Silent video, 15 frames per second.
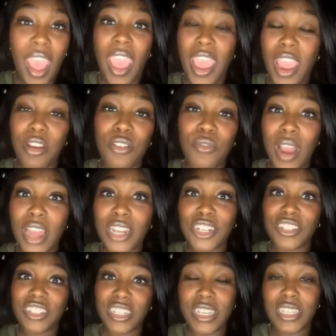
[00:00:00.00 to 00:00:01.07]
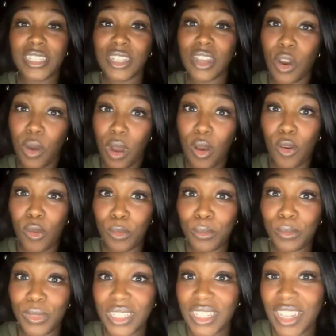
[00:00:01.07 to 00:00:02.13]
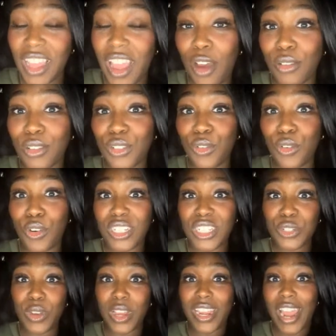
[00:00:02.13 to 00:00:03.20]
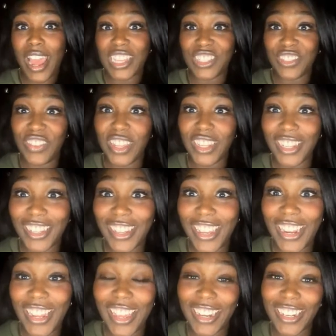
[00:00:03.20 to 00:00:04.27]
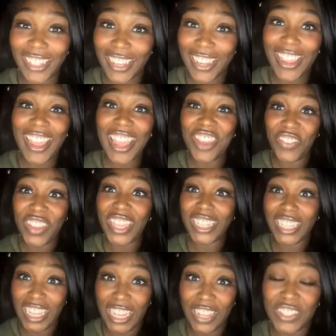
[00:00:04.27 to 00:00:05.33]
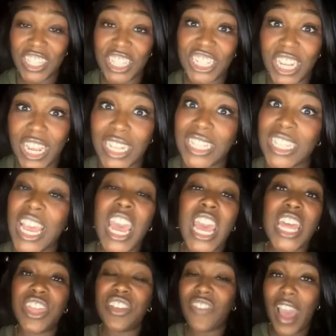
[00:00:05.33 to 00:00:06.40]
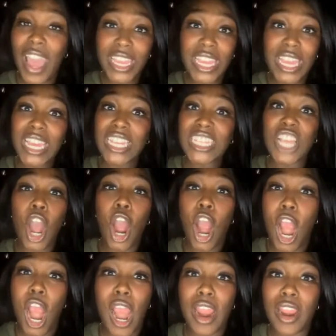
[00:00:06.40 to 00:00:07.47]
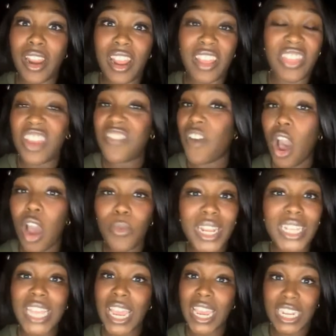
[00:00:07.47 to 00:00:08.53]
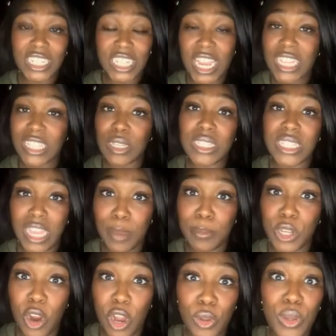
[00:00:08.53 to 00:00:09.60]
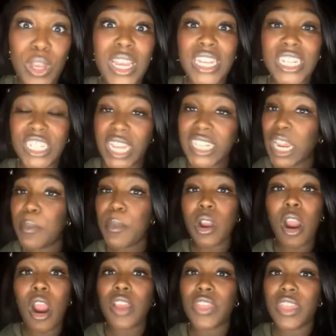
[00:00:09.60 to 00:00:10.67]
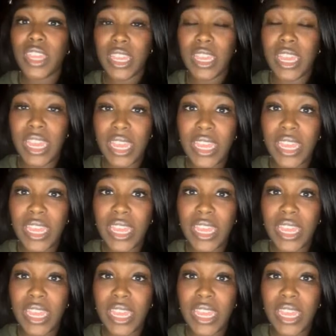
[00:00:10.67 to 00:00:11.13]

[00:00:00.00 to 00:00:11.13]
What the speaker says: Aaron Rodgers needs to go home onto the couch or to a nice villa in Italy if he leaves the Jets. The Vikings they've already taken a chance on Sam Darnold. JJ McCarthy